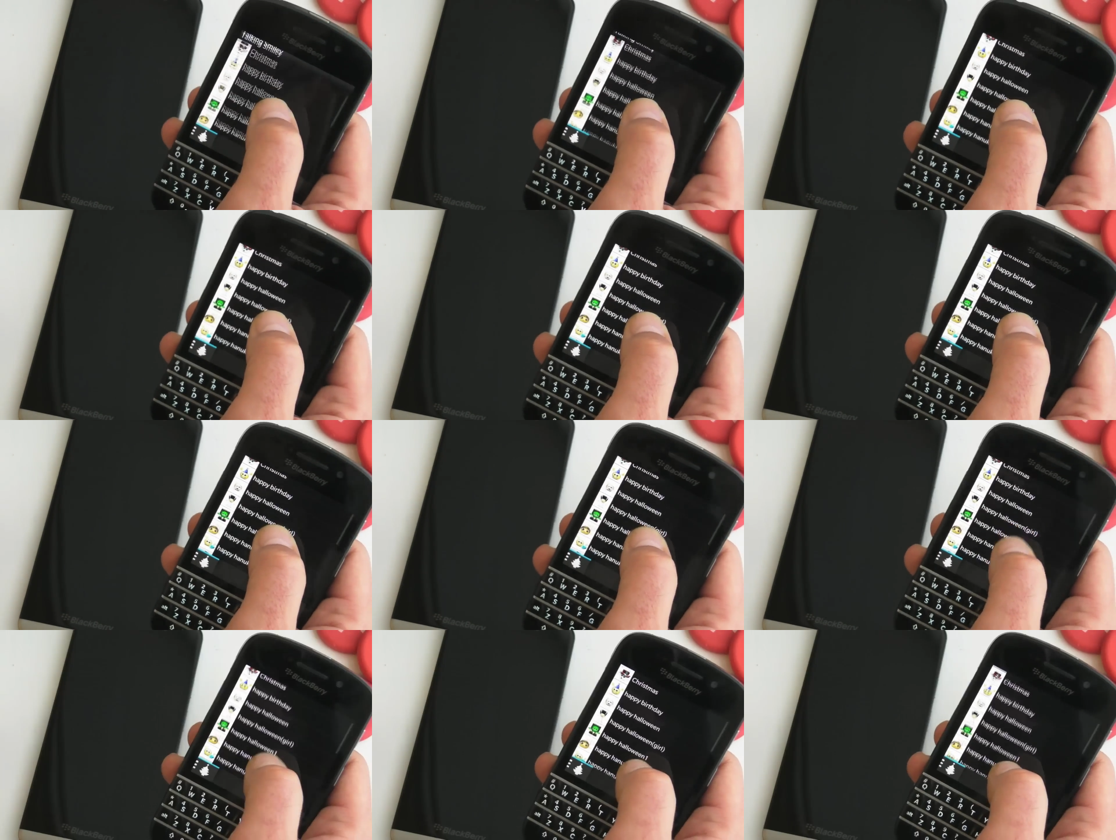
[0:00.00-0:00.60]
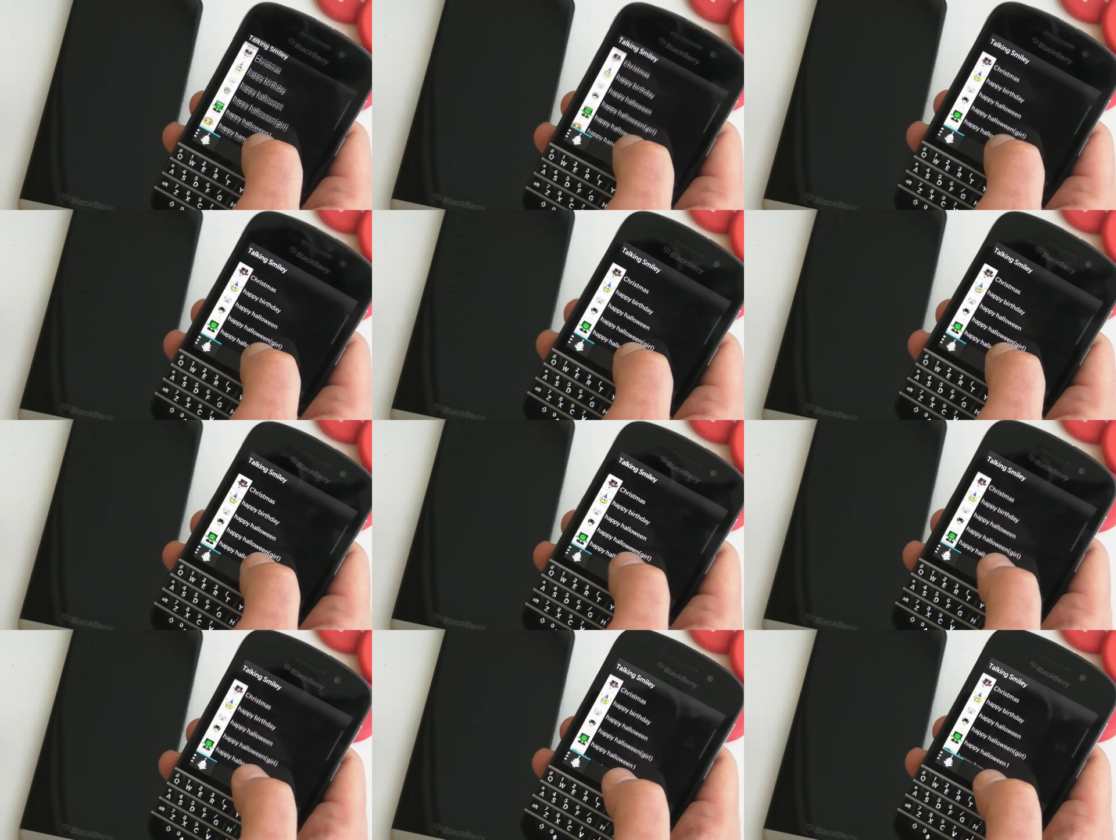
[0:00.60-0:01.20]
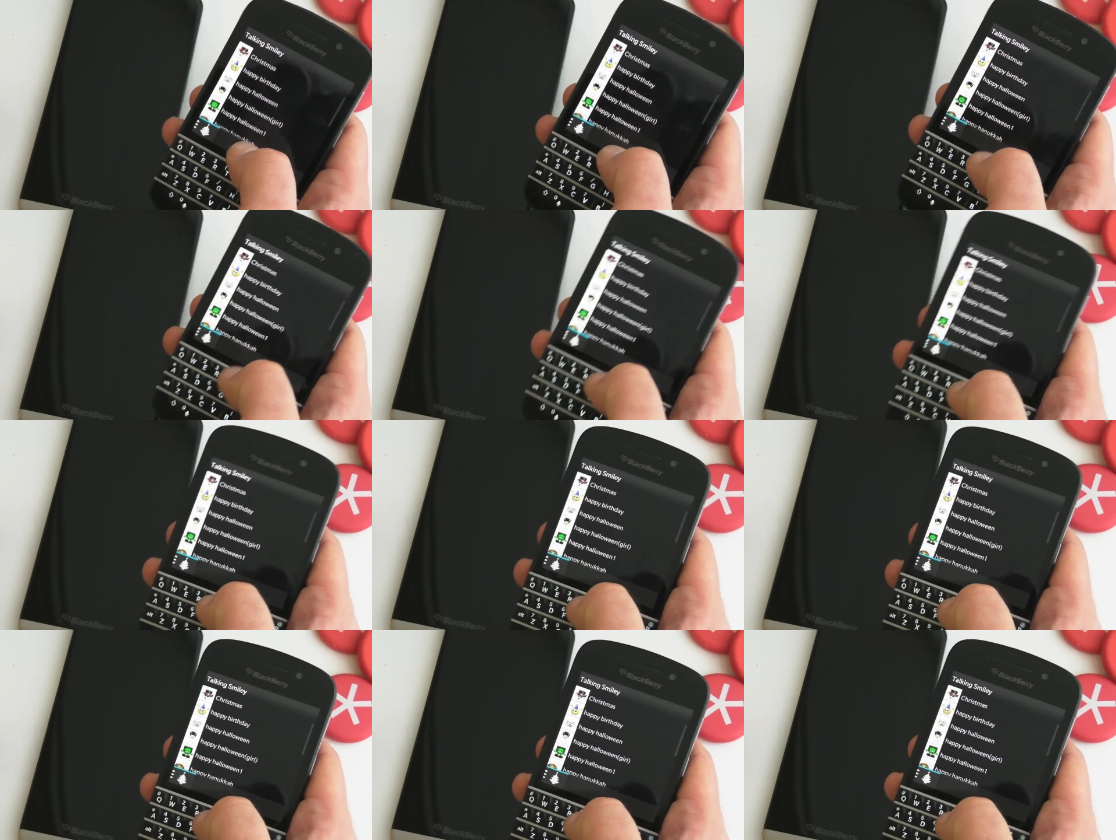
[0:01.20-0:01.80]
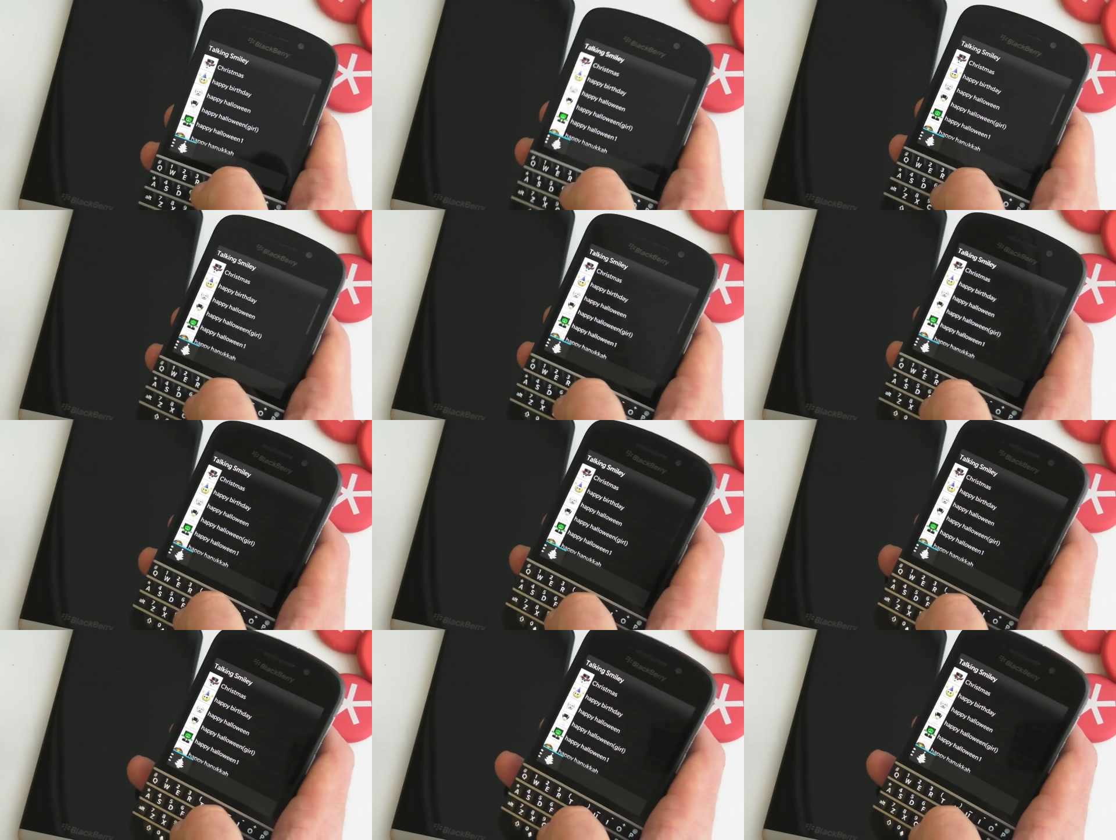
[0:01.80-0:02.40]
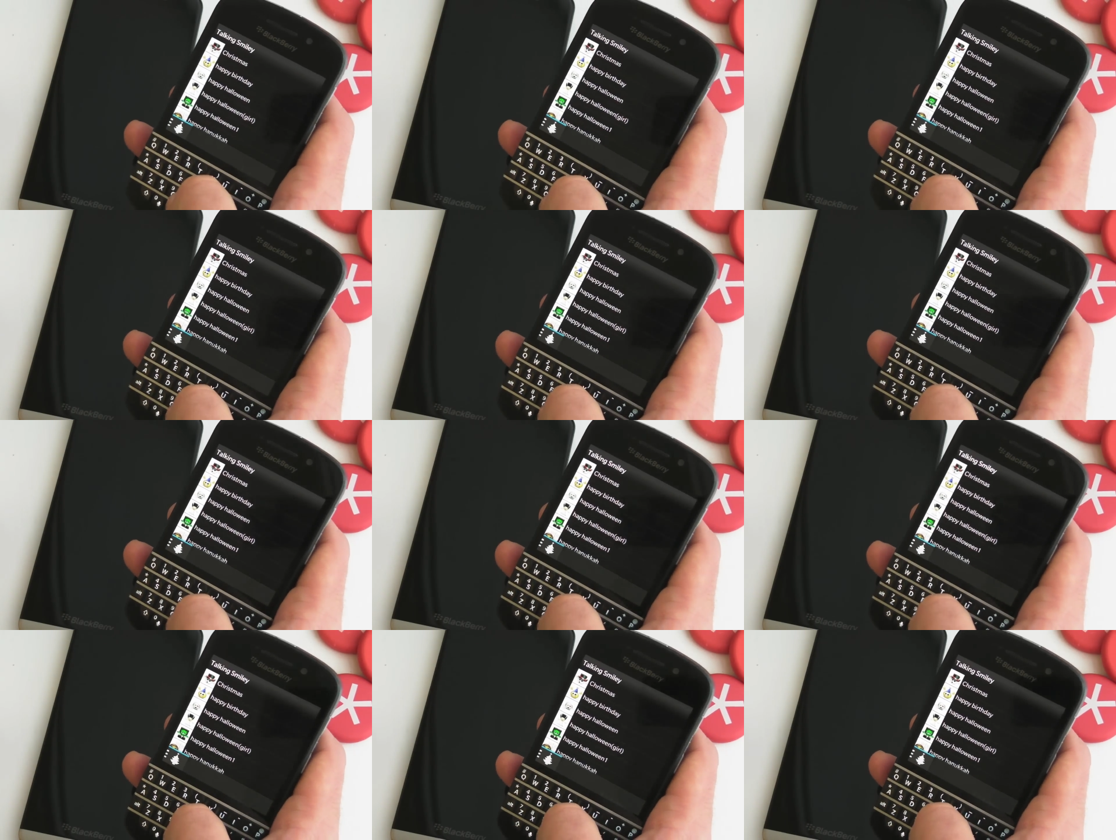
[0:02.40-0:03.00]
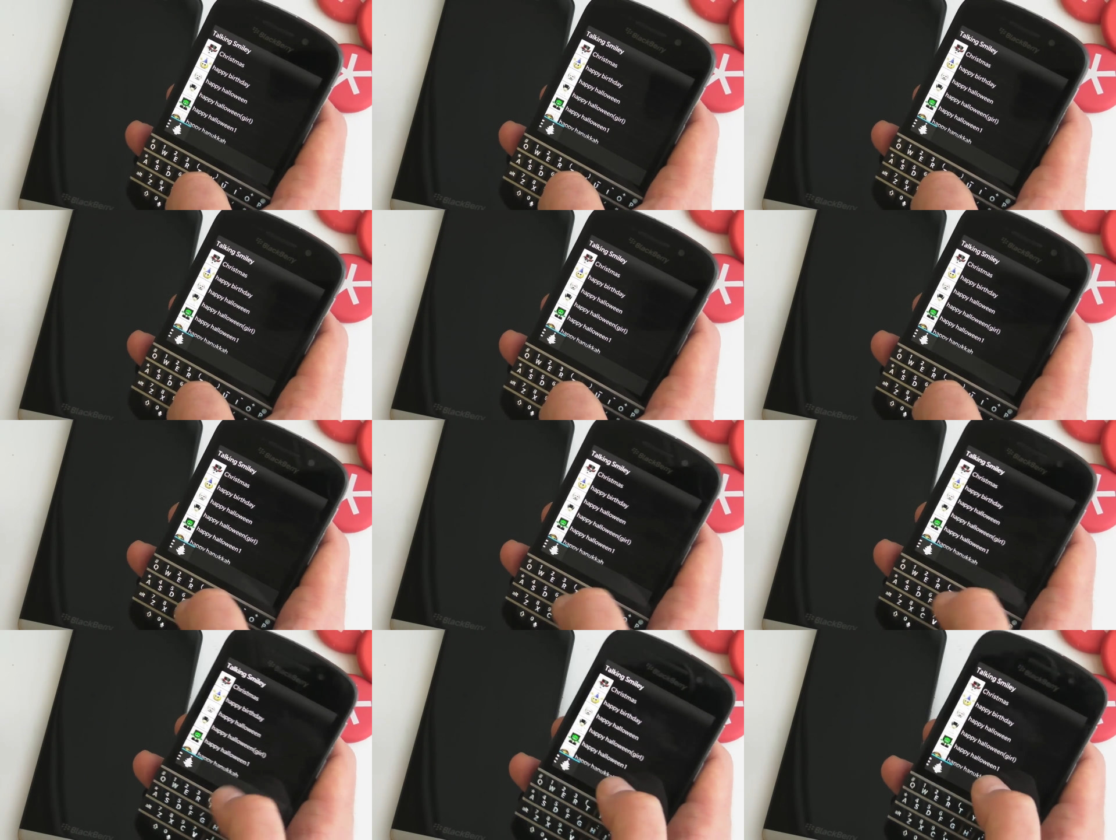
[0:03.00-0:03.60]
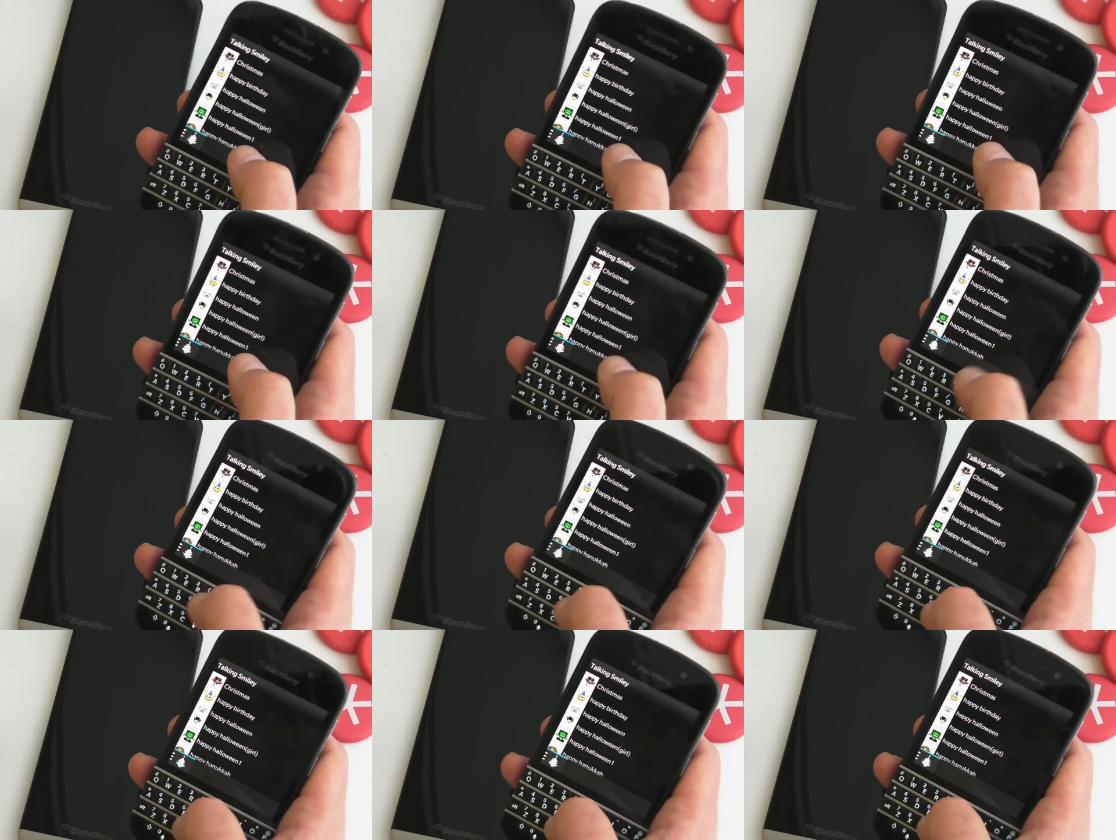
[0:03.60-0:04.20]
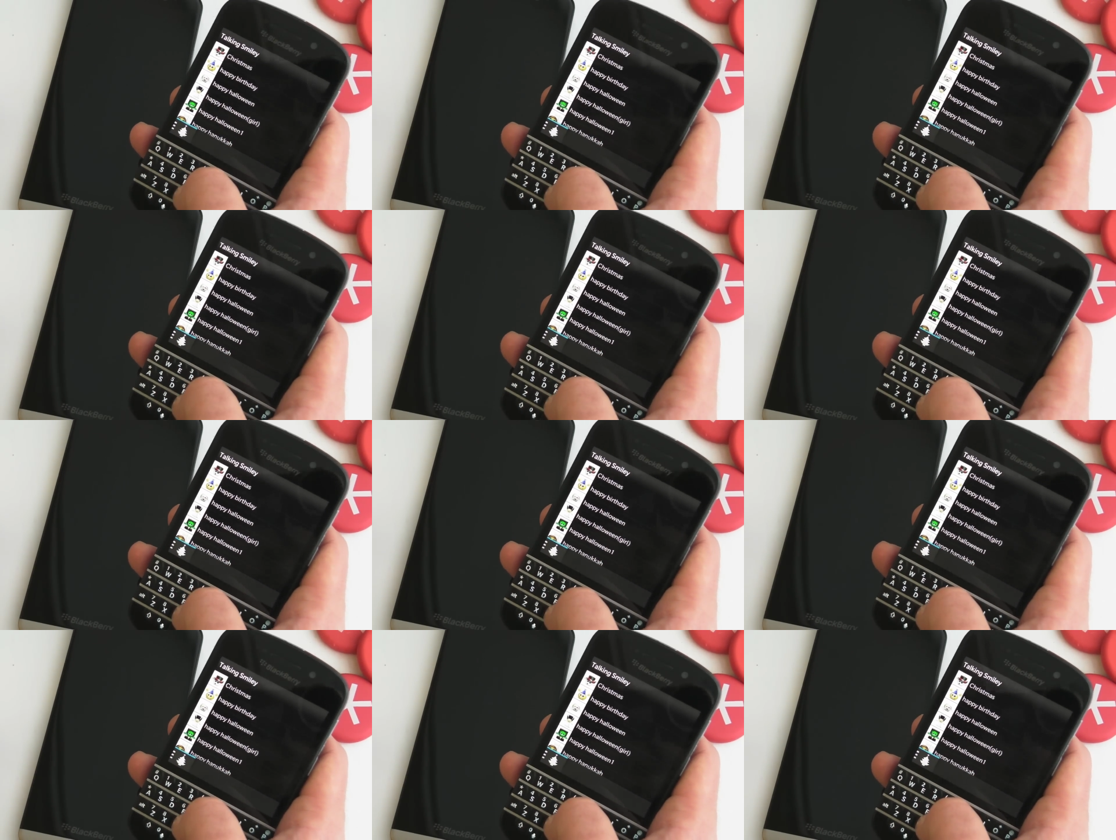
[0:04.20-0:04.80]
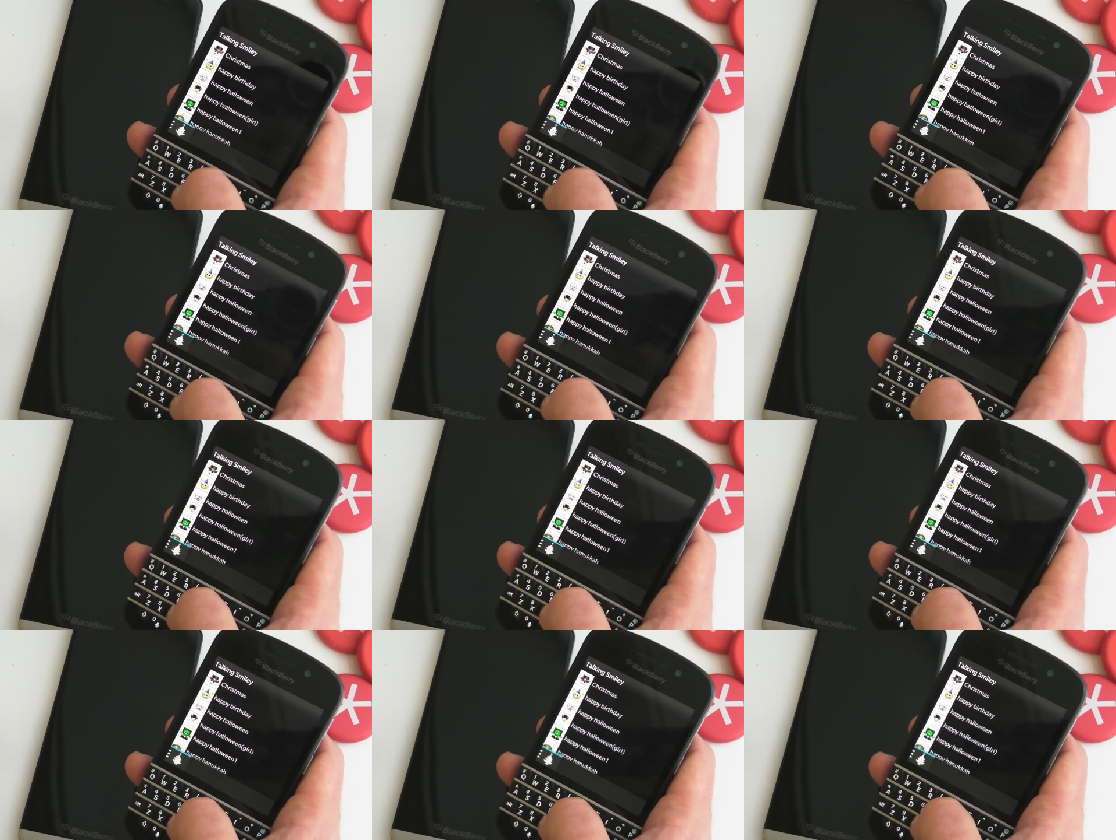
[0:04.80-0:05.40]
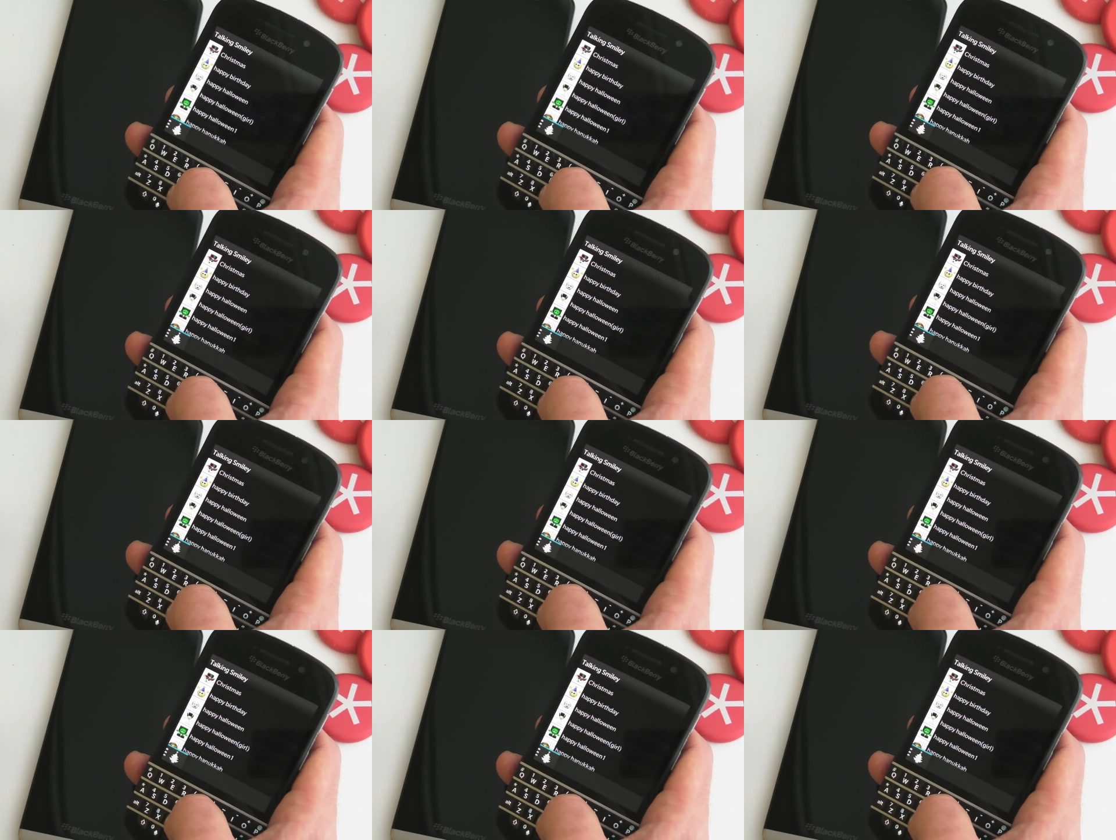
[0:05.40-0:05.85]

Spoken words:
No face is visible, so there are no lips to read.